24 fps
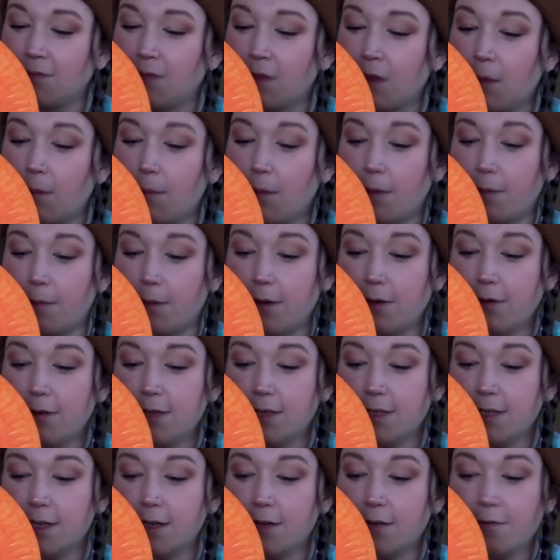My mouth
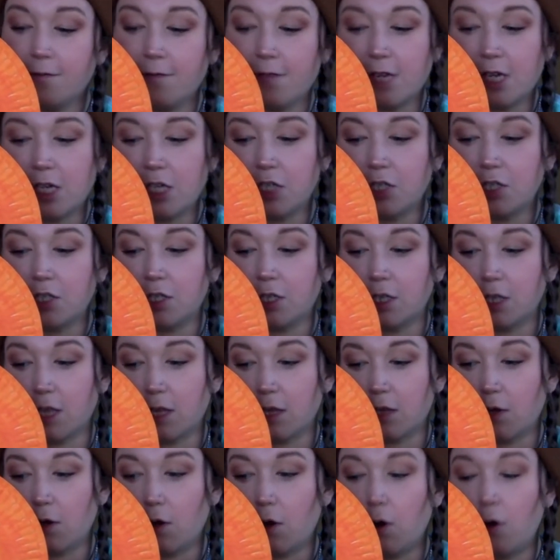is like a fish to let
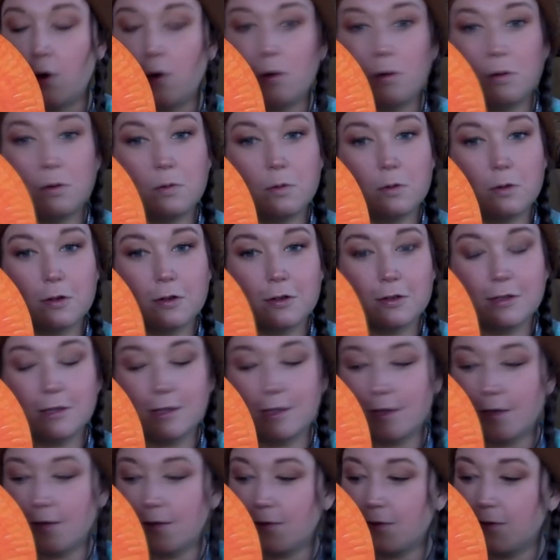the whole world
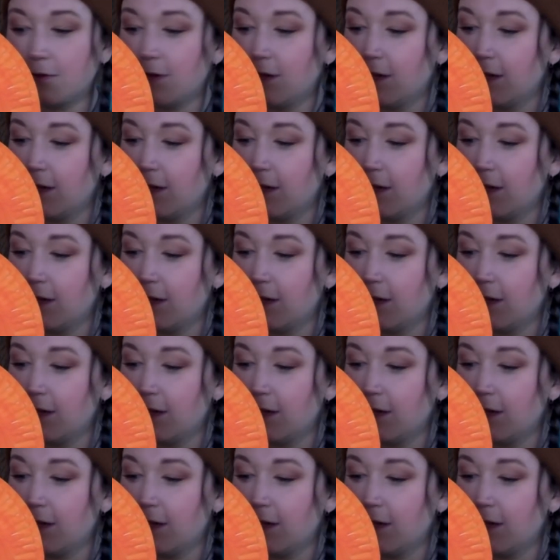know